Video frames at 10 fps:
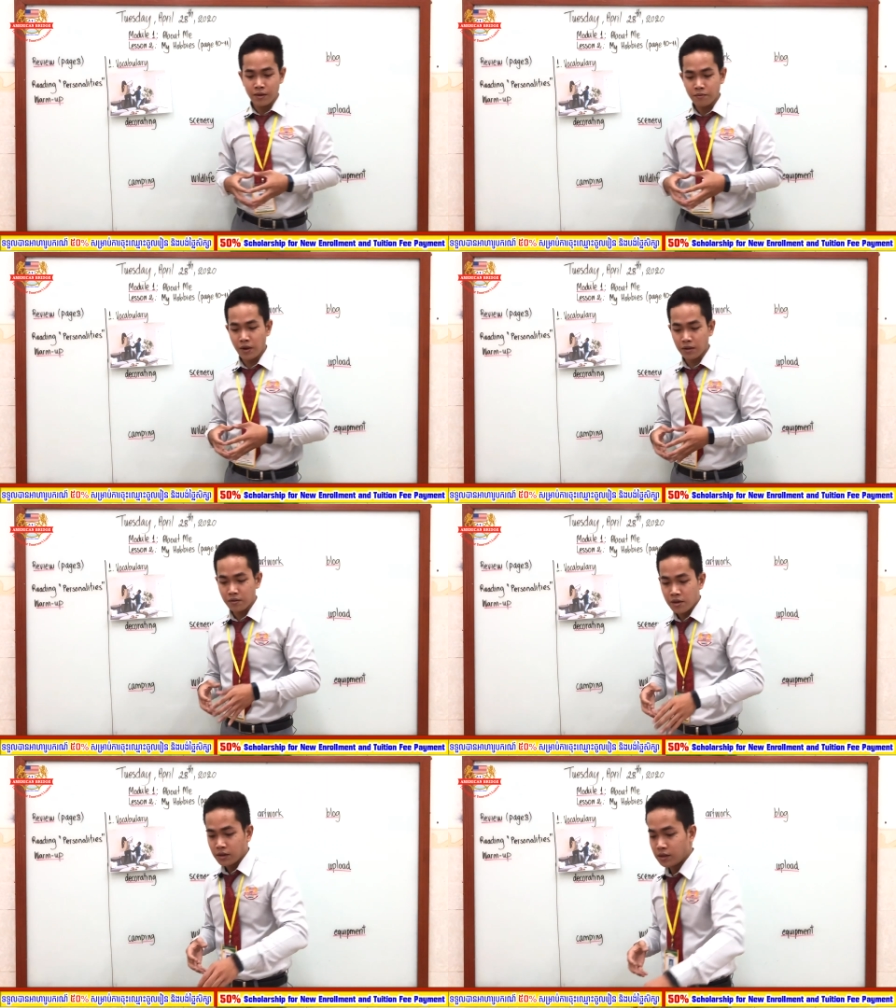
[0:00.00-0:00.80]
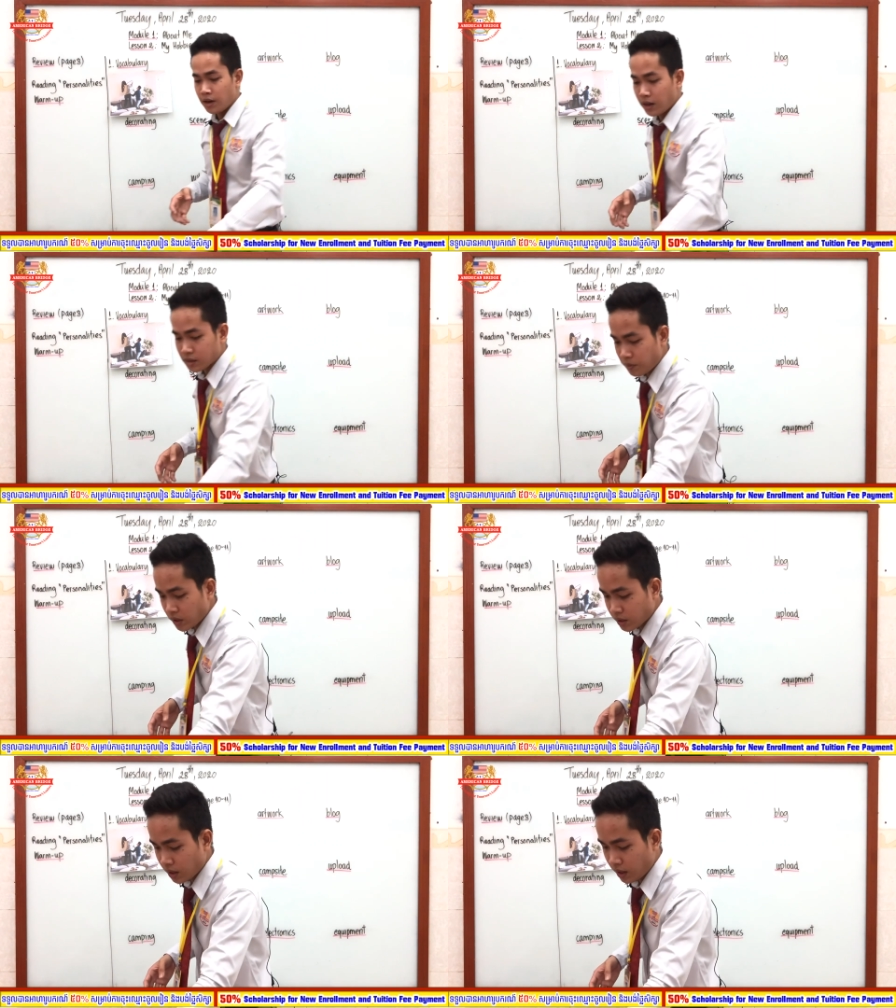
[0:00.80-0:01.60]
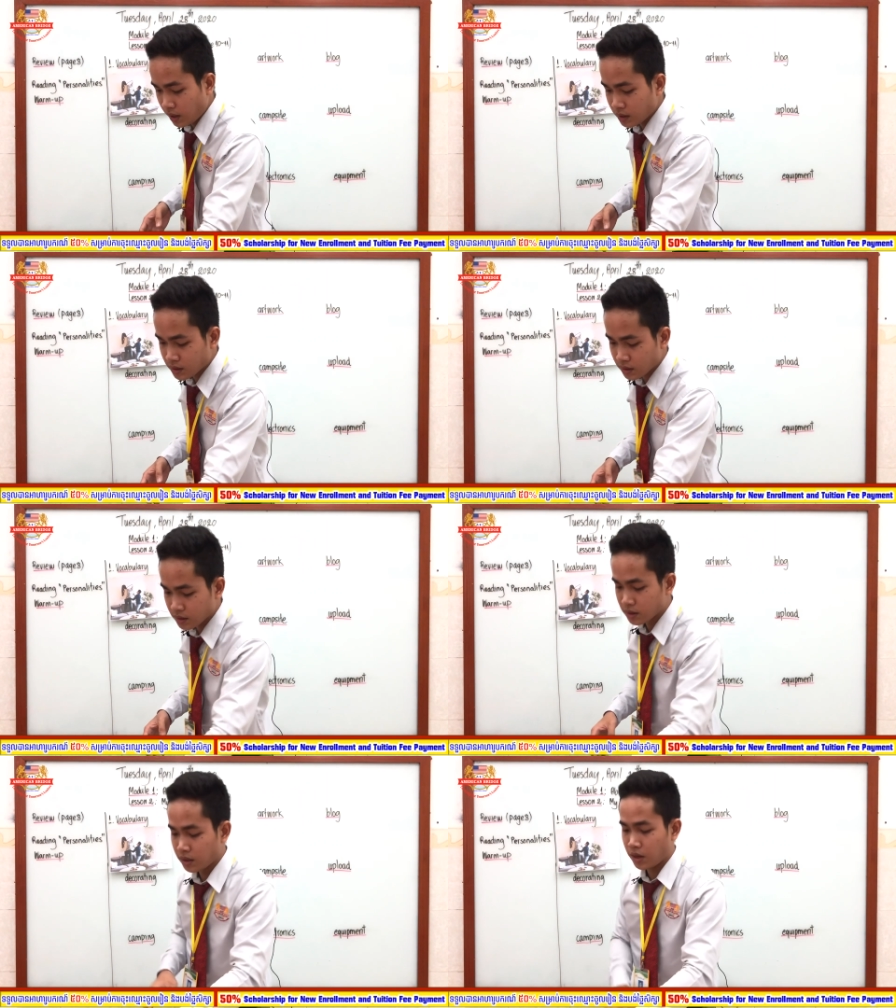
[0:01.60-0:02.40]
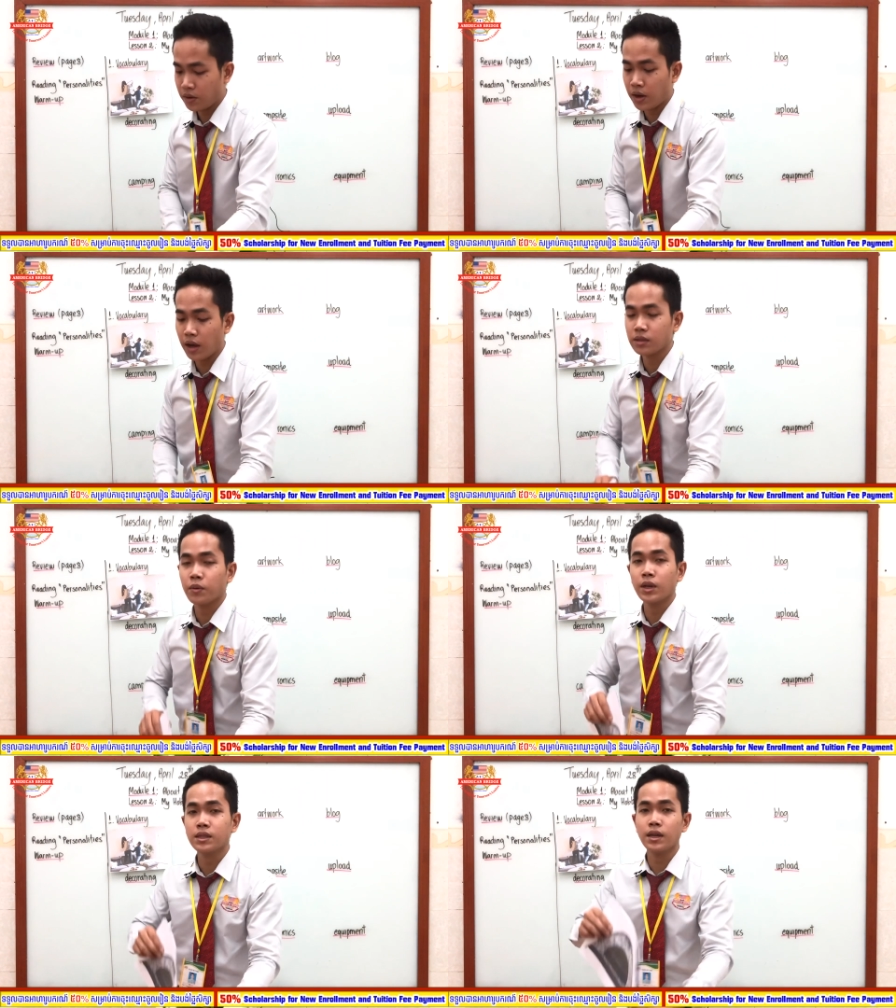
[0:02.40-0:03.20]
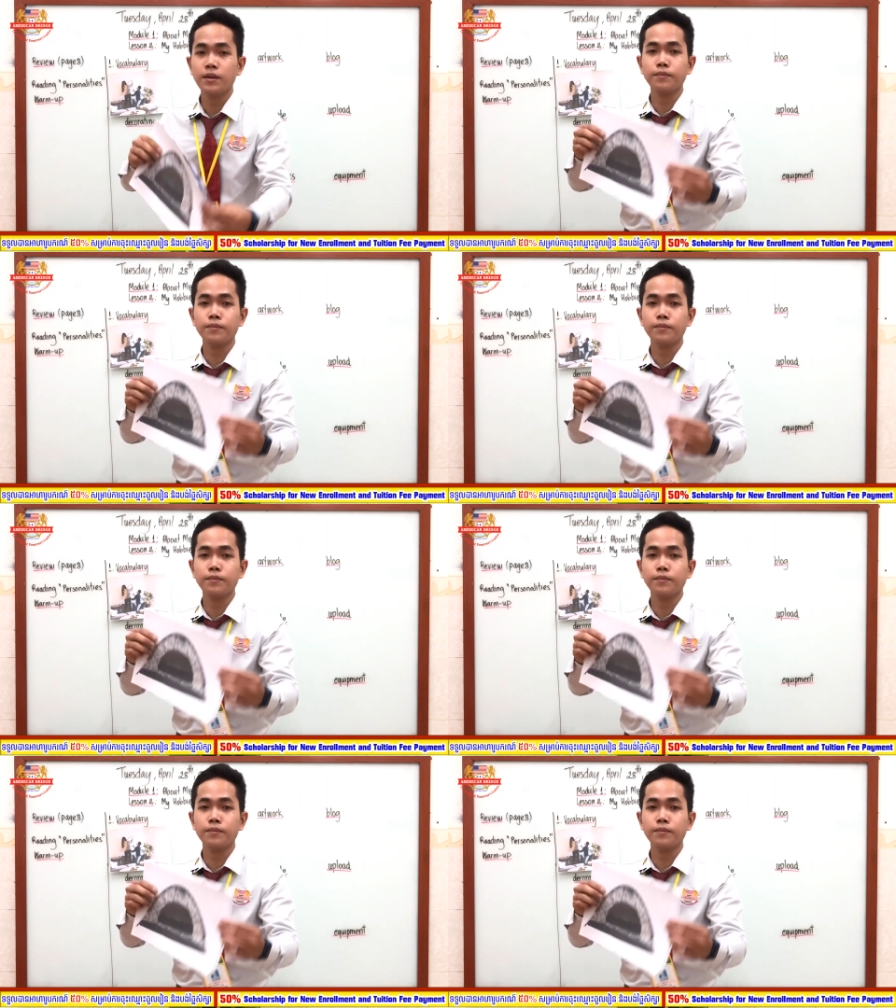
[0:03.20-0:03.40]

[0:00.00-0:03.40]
Well, so next picture is, can you guess what is it?